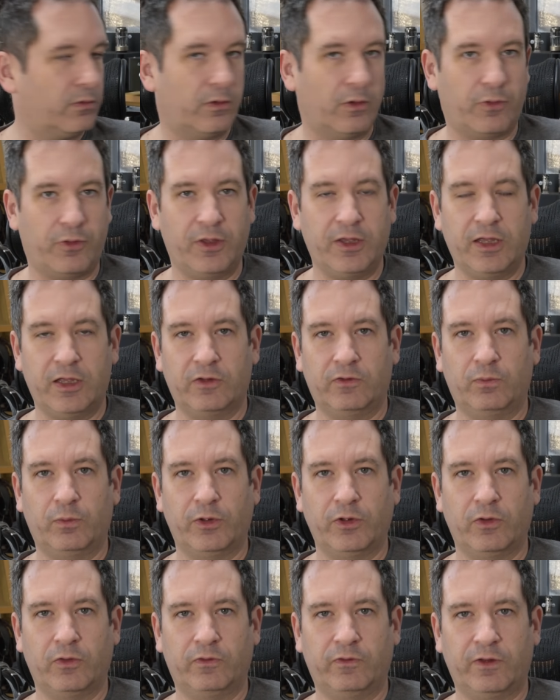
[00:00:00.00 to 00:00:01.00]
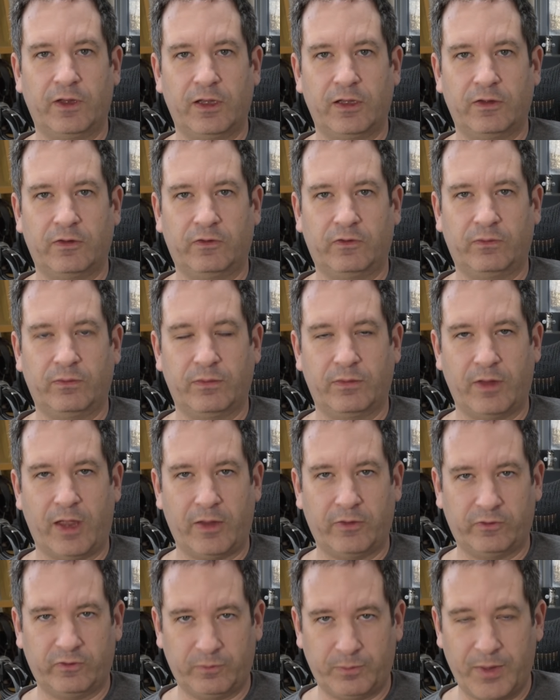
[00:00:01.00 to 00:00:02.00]
the thing is, when you see
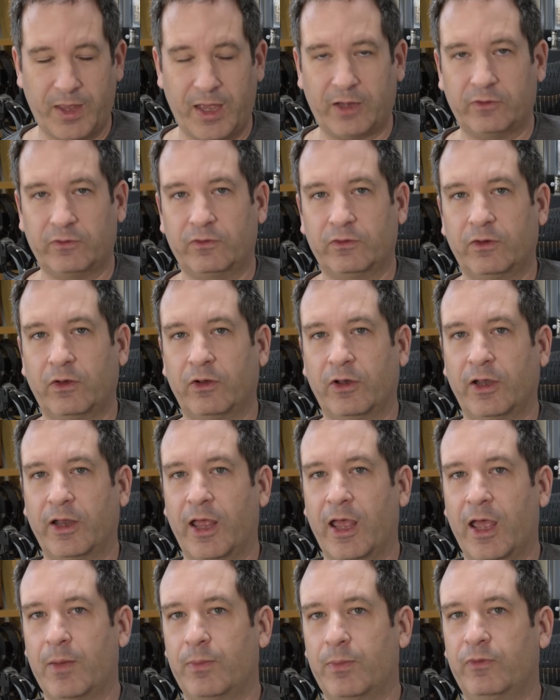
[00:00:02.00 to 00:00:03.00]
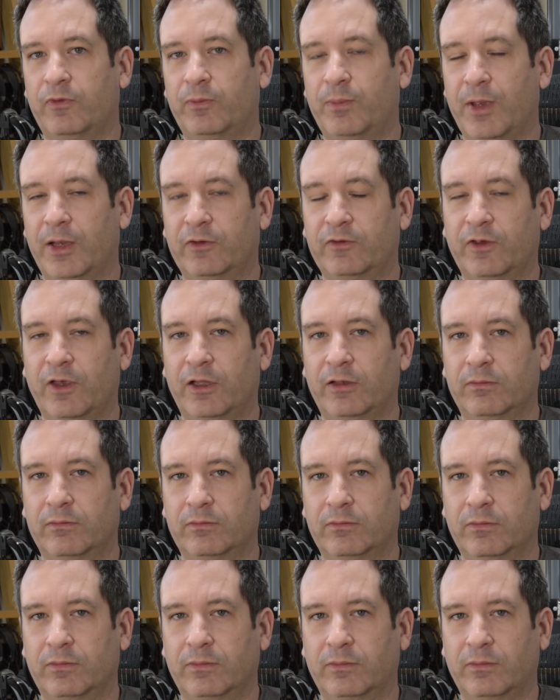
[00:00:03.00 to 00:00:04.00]
specs on an amp, specs aren't,
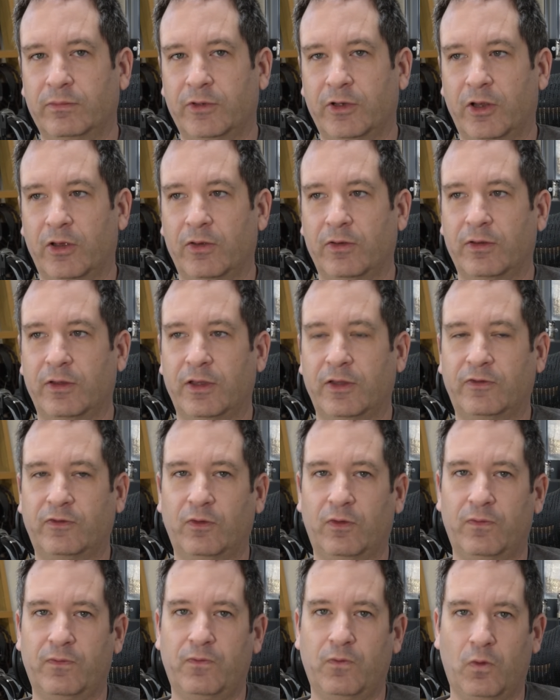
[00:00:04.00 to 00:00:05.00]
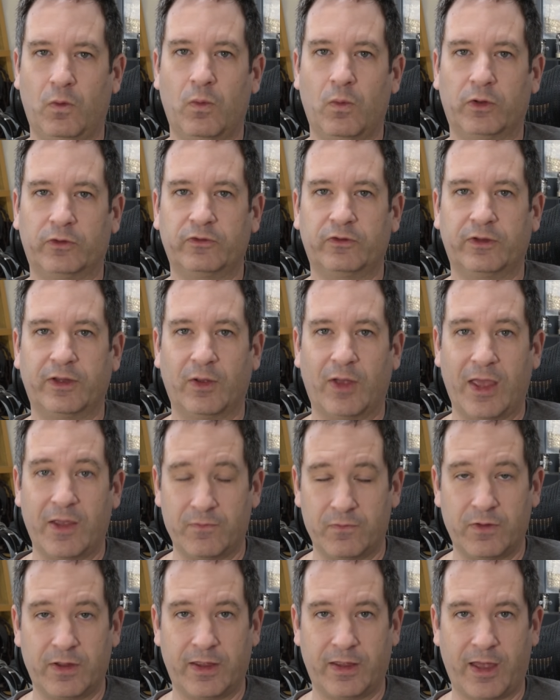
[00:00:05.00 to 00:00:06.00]
it's not 4 watts at
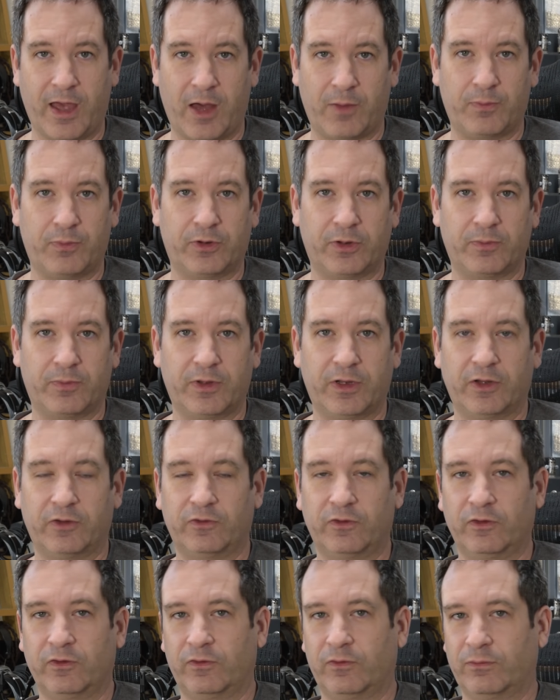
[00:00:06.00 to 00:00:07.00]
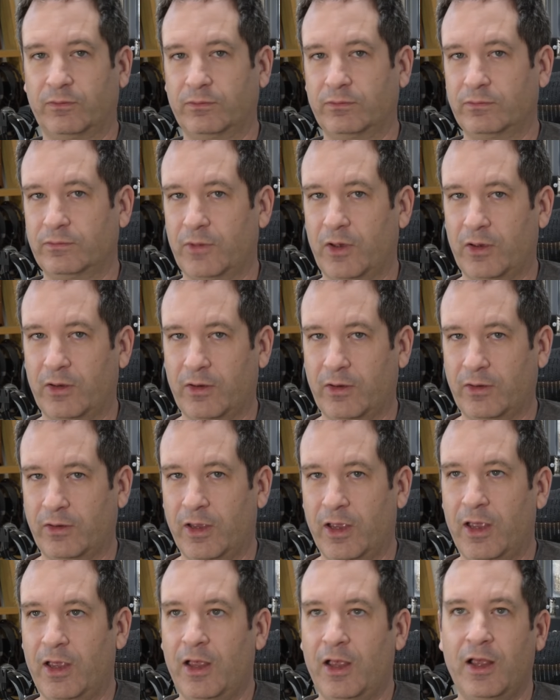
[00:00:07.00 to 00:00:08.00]
every output impedance.
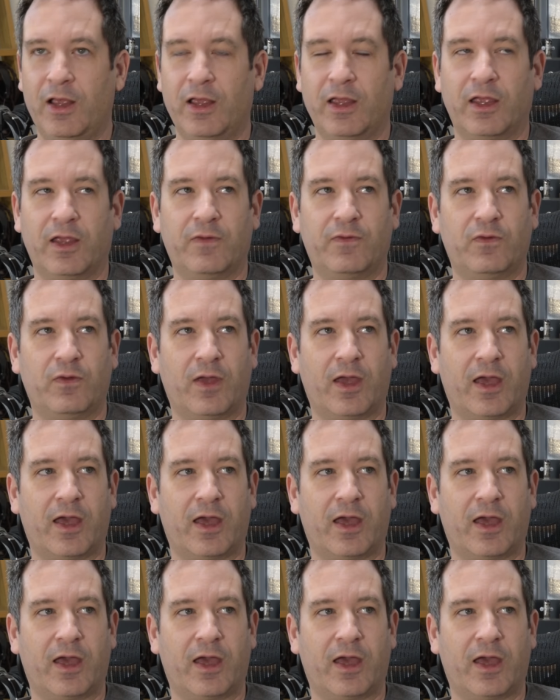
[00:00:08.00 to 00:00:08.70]
If